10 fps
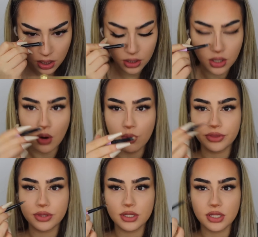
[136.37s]
go
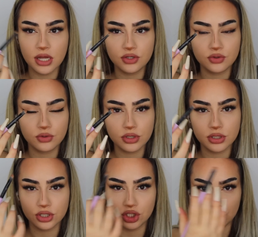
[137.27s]
with the
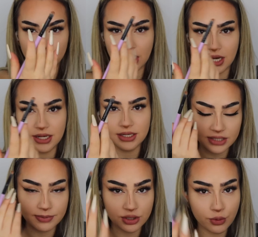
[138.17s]
natural shade,
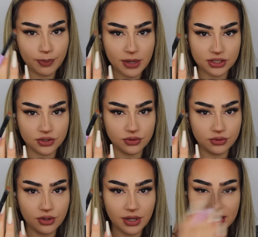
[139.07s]
especially with my
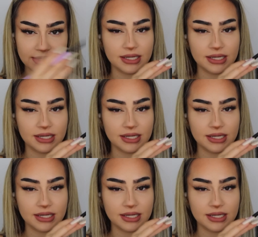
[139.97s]
studio lights.